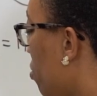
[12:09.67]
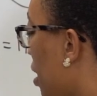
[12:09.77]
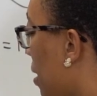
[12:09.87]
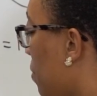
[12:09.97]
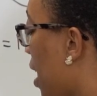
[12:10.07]

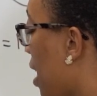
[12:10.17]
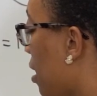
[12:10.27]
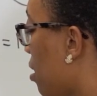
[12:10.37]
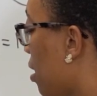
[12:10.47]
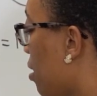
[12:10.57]
times 8
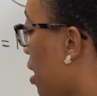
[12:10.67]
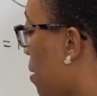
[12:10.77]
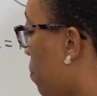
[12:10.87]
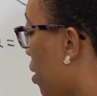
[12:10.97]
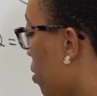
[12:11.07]
is
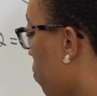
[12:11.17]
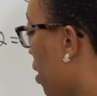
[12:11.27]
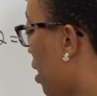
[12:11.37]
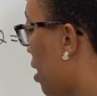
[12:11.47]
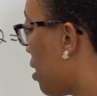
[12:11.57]
16 plus
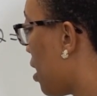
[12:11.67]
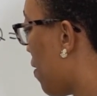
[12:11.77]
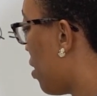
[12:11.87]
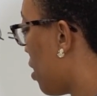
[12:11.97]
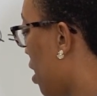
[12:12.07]
1 is
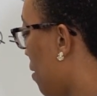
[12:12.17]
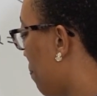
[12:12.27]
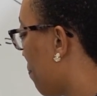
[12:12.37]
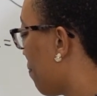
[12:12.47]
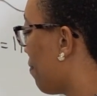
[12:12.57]

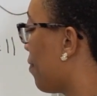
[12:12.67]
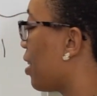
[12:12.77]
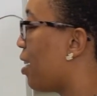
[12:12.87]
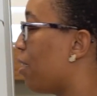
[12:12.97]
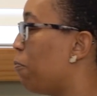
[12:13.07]
17.
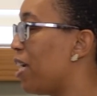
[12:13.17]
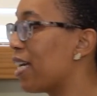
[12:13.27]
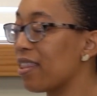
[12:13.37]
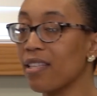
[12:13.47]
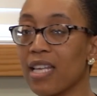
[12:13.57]
And we
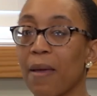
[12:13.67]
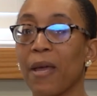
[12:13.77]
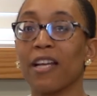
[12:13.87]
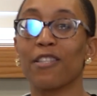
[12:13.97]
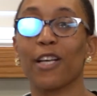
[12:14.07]
get the
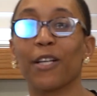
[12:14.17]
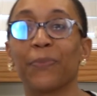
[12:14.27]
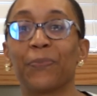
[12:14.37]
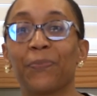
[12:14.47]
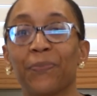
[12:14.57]
same answer.
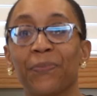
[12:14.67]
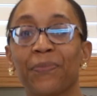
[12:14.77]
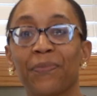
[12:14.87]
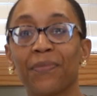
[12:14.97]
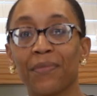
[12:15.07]

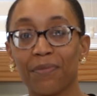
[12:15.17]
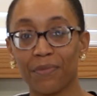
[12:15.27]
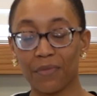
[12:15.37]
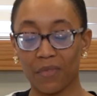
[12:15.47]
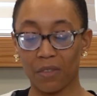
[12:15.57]

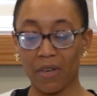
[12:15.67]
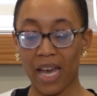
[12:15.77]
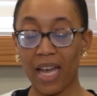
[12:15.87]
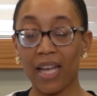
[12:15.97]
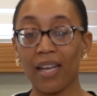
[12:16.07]

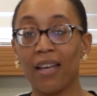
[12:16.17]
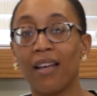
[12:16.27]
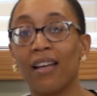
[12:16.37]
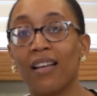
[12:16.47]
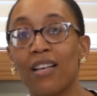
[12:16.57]
Okay?
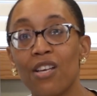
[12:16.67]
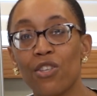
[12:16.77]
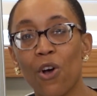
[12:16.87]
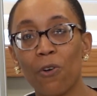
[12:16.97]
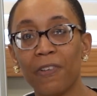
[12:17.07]

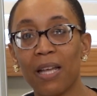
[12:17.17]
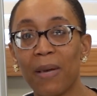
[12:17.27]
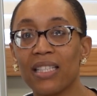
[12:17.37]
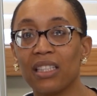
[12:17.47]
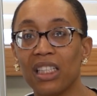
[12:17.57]
So hopefully that
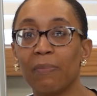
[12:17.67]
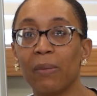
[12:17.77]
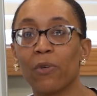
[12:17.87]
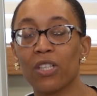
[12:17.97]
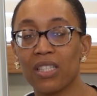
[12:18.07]
makes a little
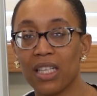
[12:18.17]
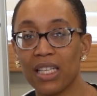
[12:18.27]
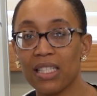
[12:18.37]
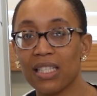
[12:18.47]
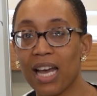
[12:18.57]
bit more
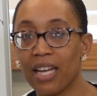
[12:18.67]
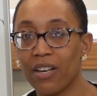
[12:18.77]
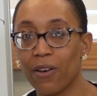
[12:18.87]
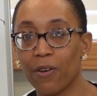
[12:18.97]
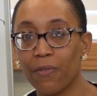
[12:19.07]
sense. I
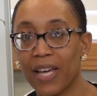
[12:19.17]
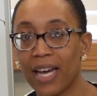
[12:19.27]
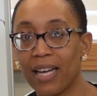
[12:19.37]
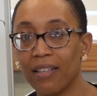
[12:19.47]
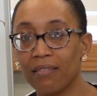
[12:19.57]
know
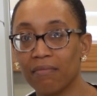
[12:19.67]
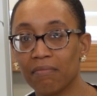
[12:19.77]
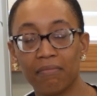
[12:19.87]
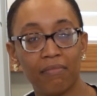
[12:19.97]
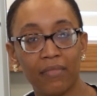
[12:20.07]
that
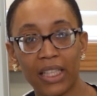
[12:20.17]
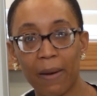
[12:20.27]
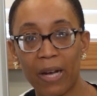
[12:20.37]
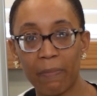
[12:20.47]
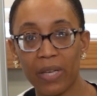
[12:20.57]

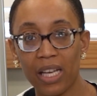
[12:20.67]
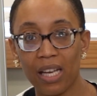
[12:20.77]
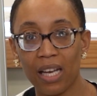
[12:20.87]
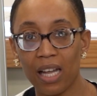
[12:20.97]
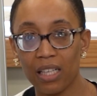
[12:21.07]
might
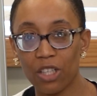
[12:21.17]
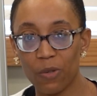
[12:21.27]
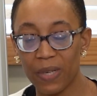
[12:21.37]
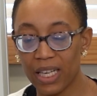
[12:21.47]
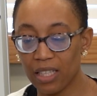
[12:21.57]
be a
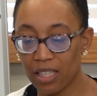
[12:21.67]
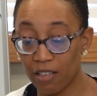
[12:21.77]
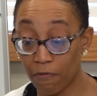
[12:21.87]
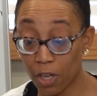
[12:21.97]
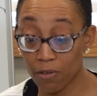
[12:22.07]
little bit
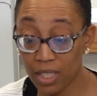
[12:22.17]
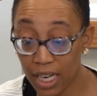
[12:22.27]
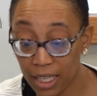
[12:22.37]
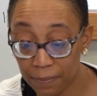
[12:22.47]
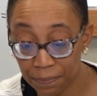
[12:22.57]

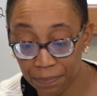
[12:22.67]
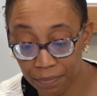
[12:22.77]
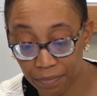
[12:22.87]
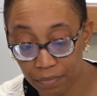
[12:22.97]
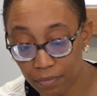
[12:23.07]
confusing,
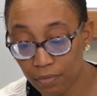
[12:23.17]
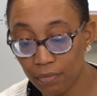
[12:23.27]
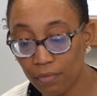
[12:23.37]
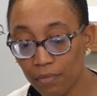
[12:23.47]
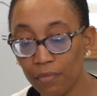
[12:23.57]

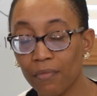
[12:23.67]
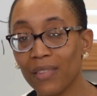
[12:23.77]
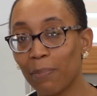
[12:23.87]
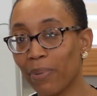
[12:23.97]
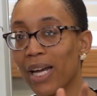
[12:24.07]

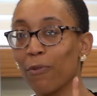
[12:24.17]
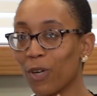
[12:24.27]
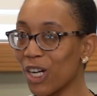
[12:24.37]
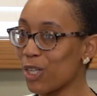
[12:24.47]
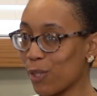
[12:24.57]
but
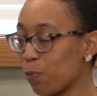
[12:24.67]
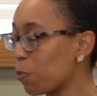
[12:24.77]
we're going to do